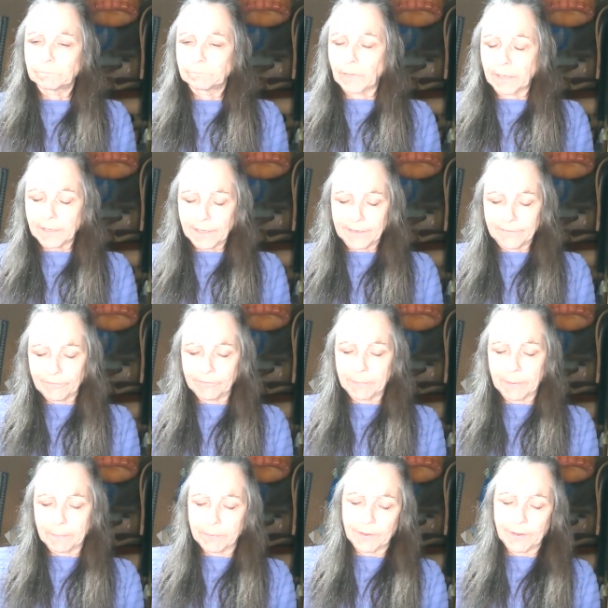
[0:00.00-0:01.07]
I can't even
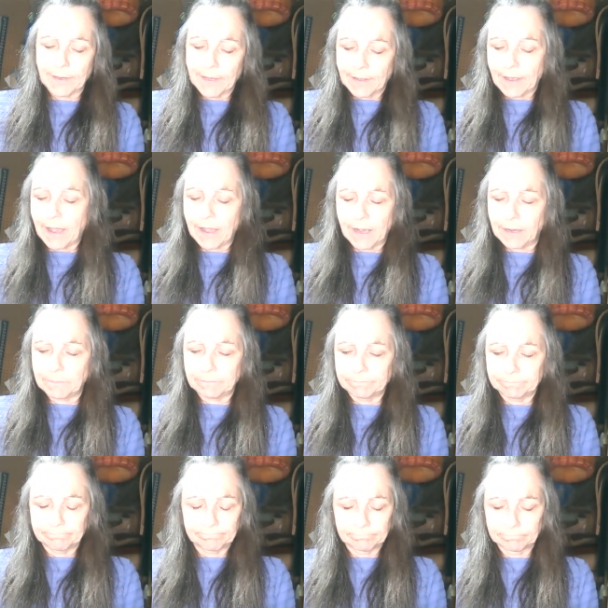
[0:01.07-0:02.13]
remember the, um,
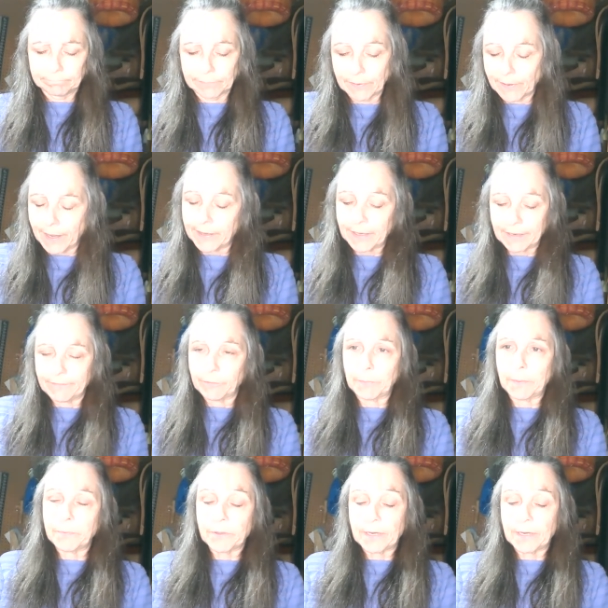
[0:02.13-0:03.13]
I can't remember